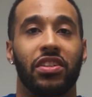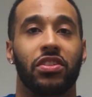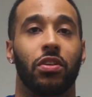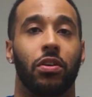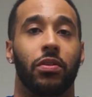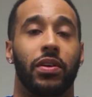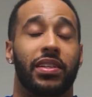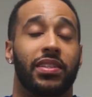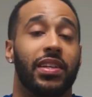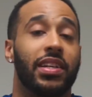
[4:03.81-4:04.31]

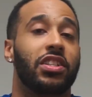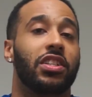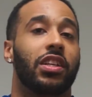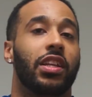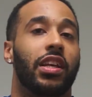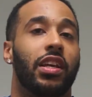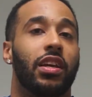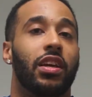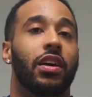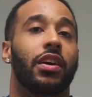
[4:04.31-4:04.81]
So
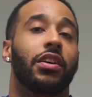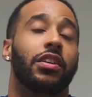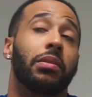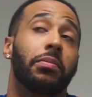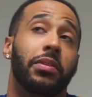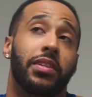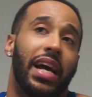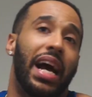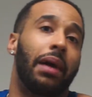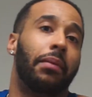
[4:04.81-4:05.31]
essentially, your
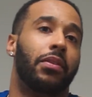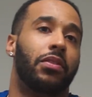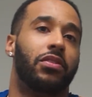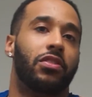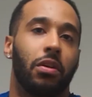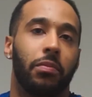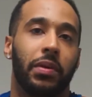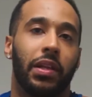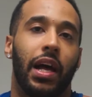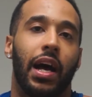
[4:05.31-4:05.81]
metabolism is
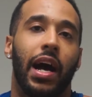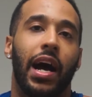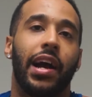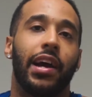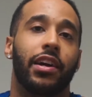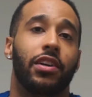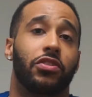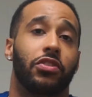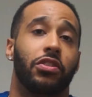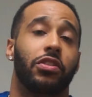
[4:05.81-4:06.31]
gonna be a lot
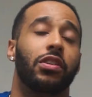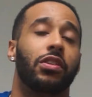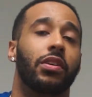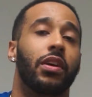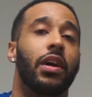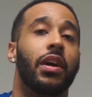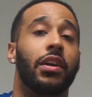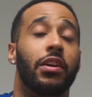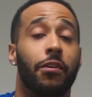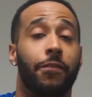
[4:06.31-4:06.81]
higher. So
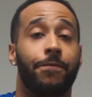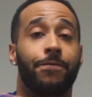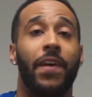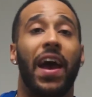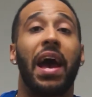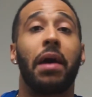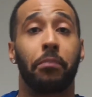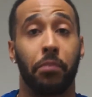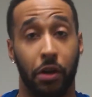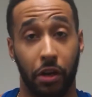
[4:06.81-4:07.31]
your
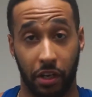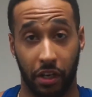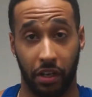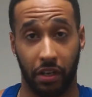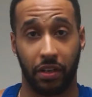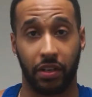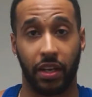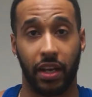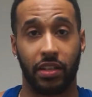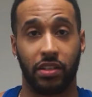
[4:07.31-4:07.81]
fat burning
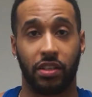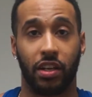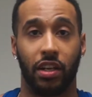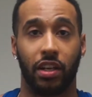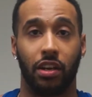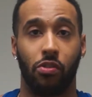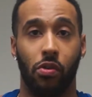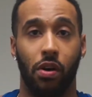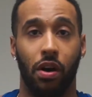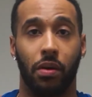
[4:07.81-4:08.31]
is gonna
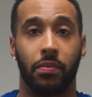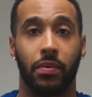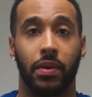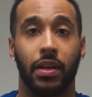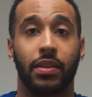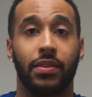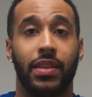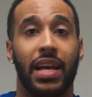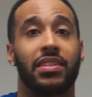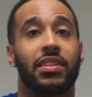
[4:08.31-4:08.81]
go up.
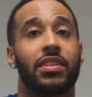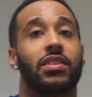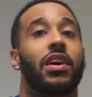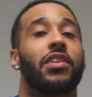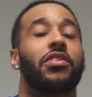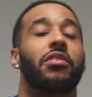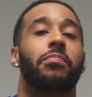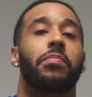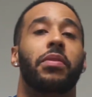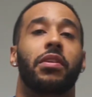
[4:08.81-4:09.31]
That's
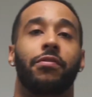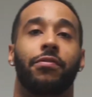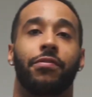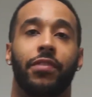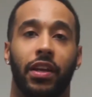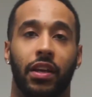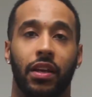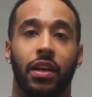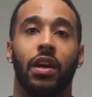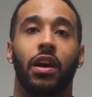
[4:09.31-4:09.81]
another
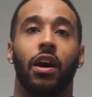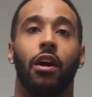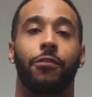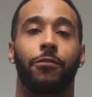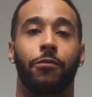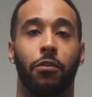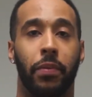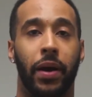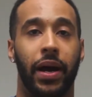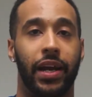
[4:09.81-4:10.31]
benefit of
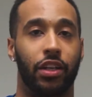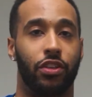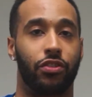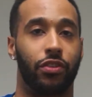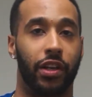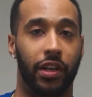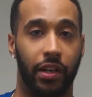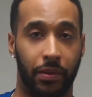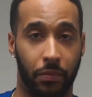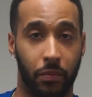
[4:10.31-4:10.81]
full body
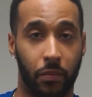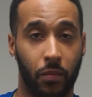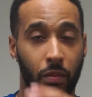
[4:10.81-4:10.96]
training.